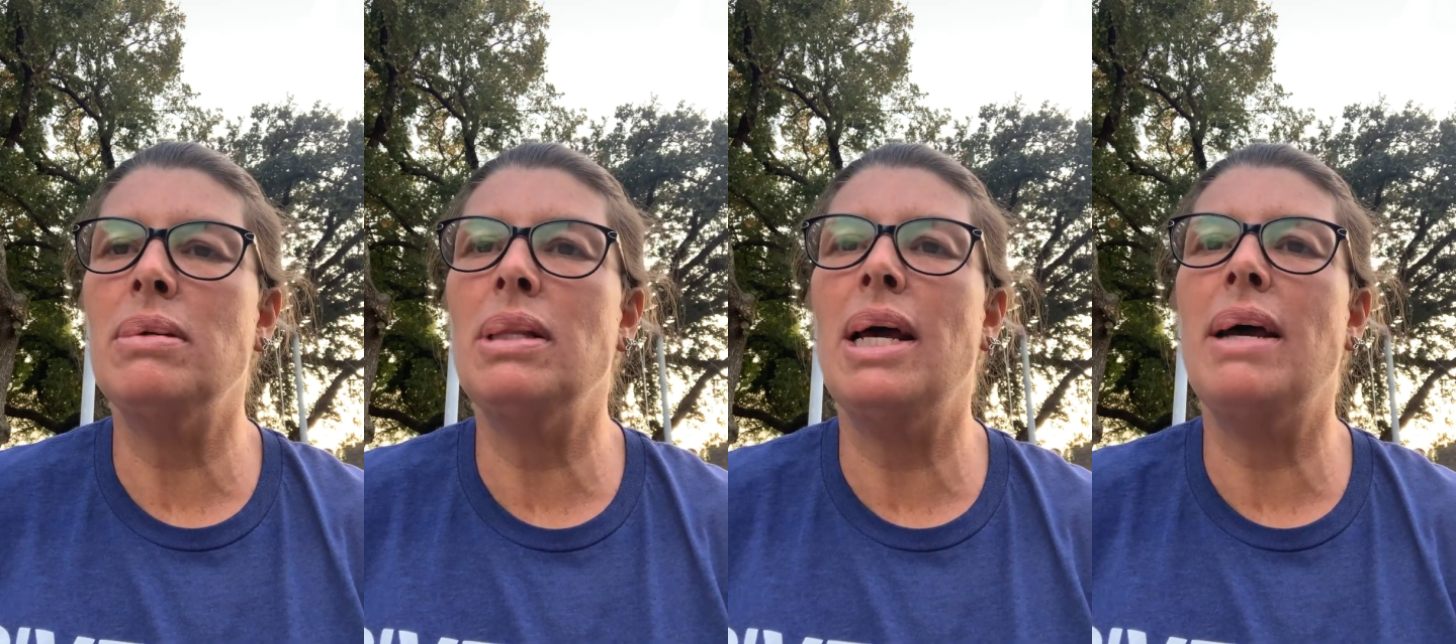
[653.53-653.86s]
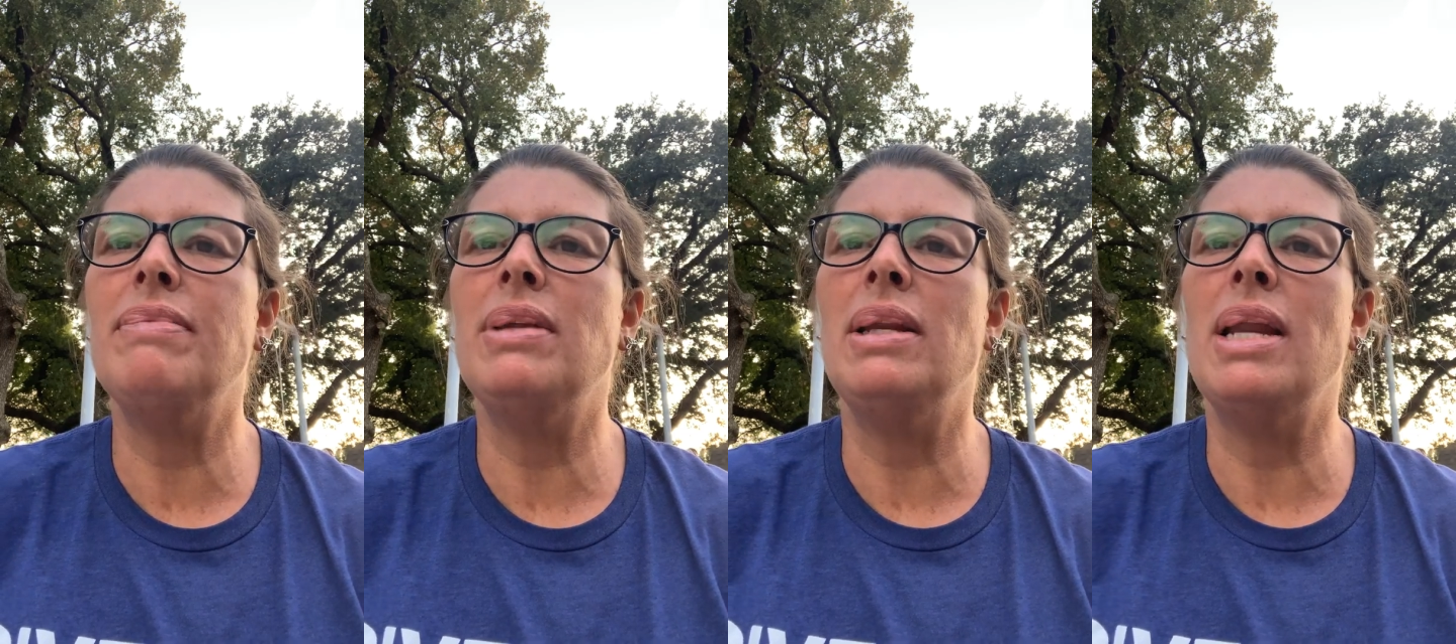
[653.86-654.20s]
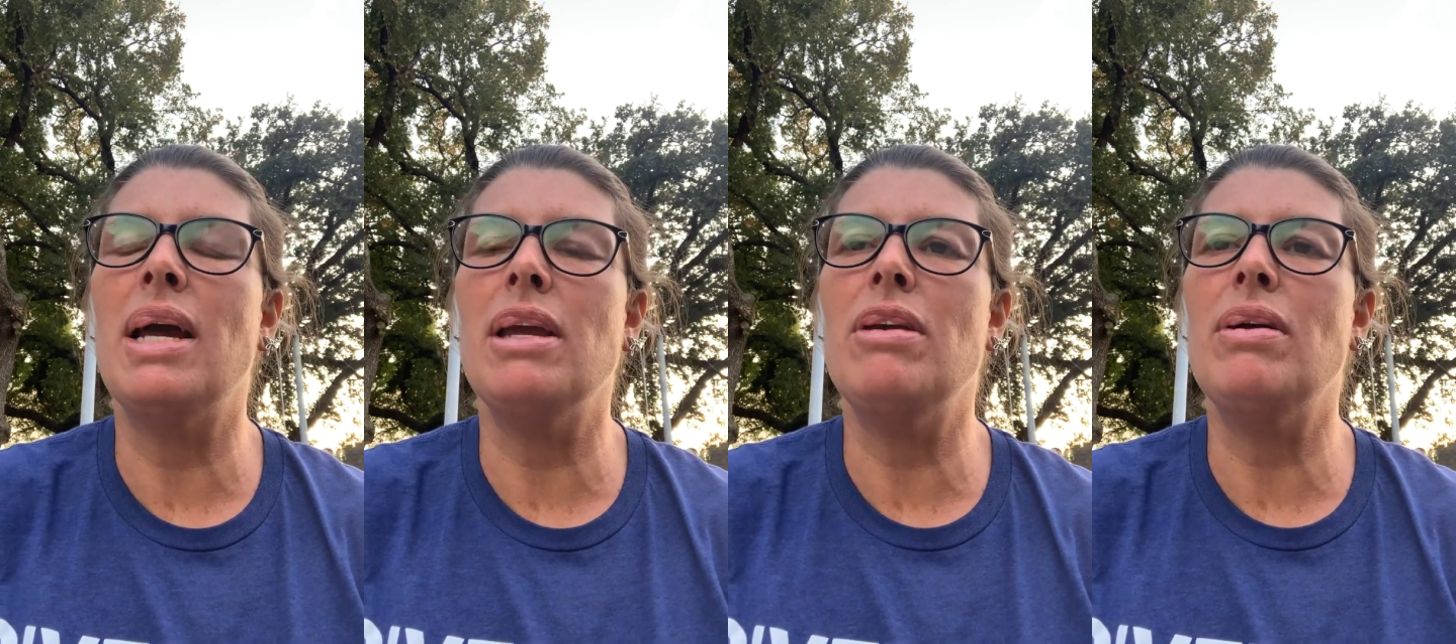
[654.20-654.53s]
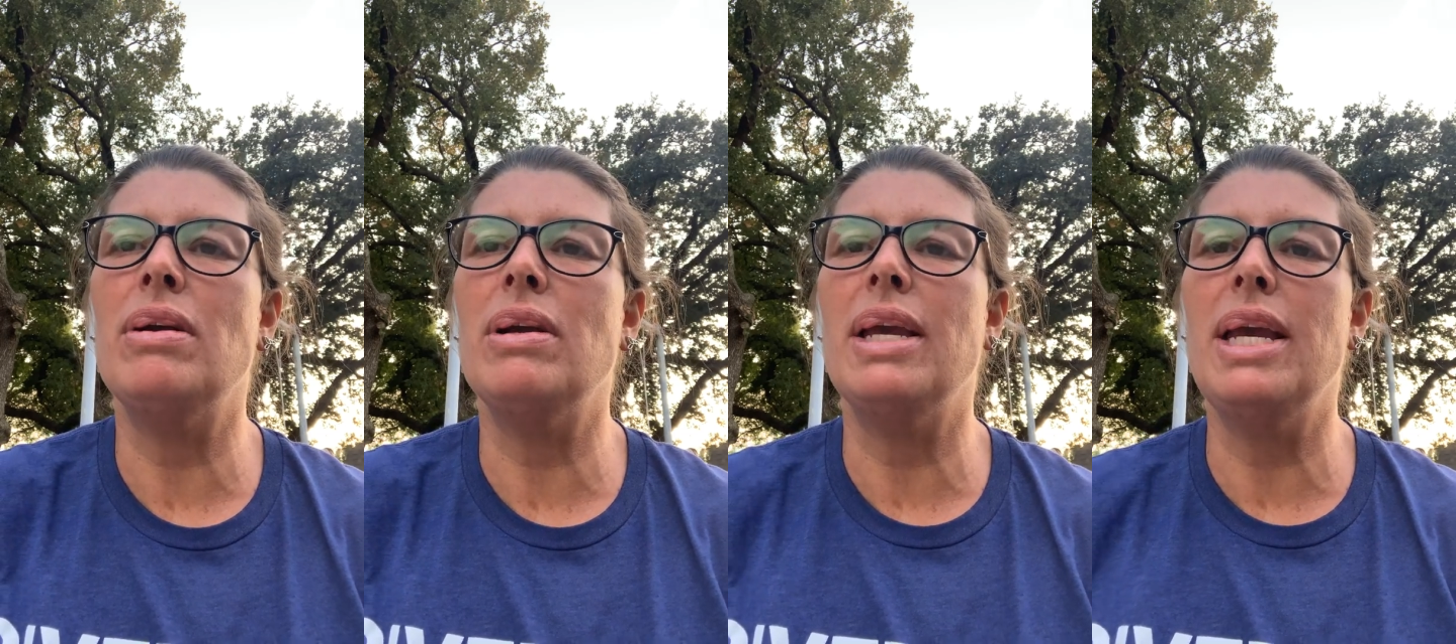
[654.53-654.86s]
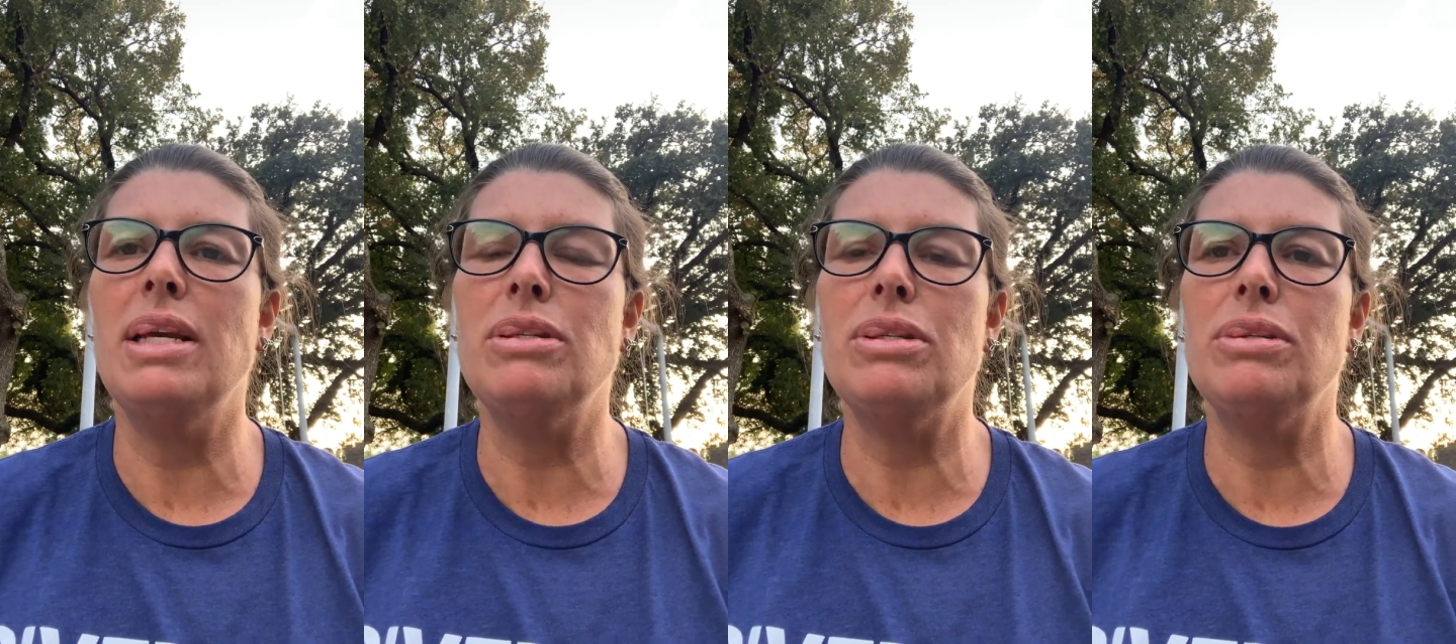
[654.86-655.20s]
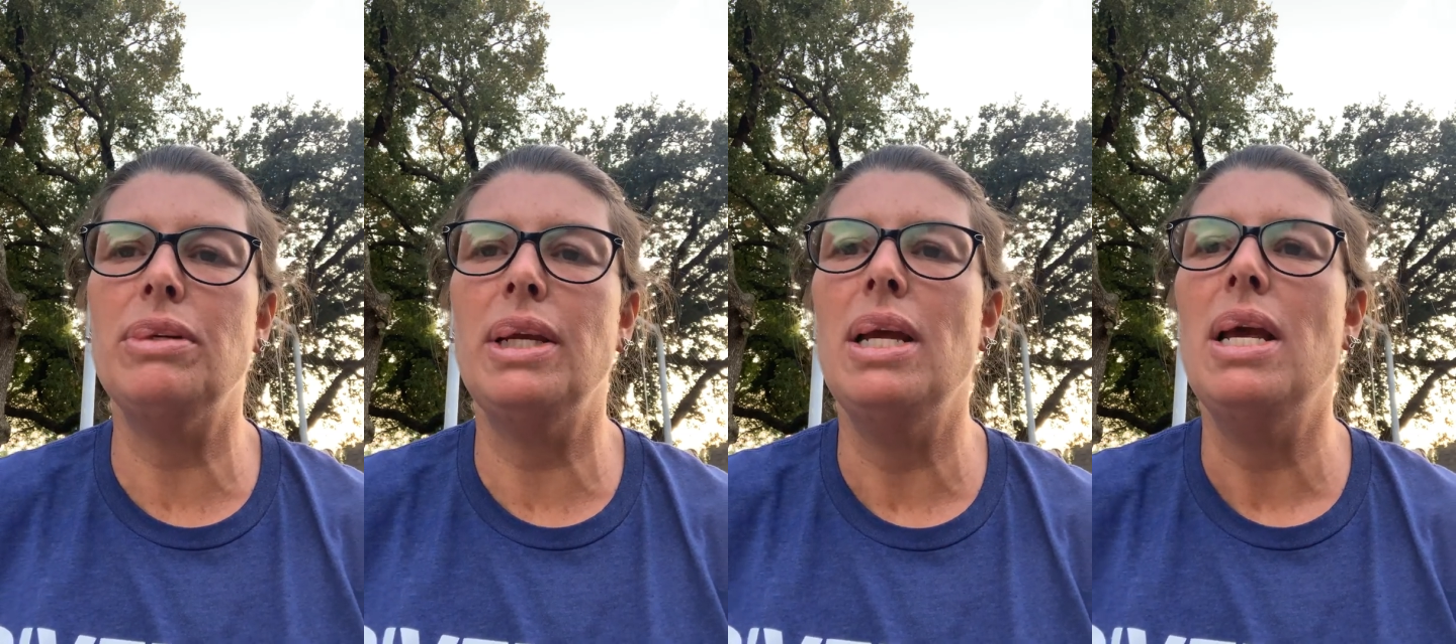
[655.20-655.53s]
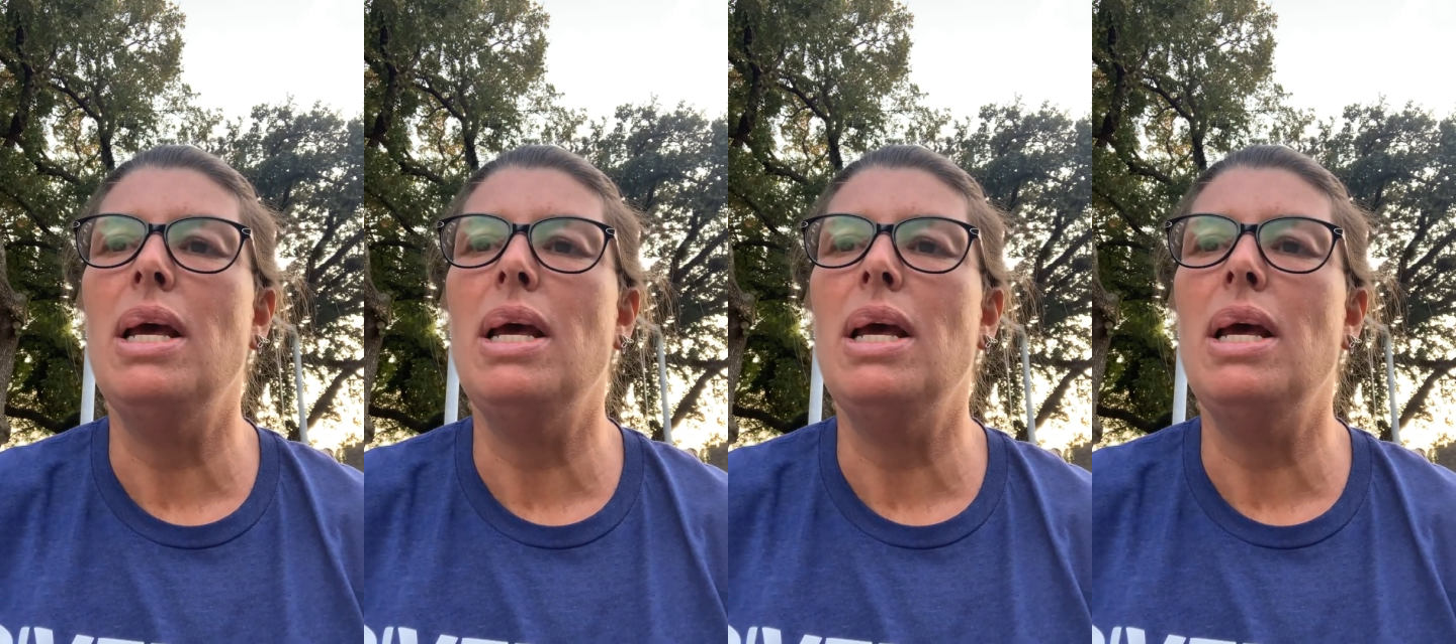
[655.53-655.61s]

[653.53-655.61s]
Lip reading: left, and now you heard a history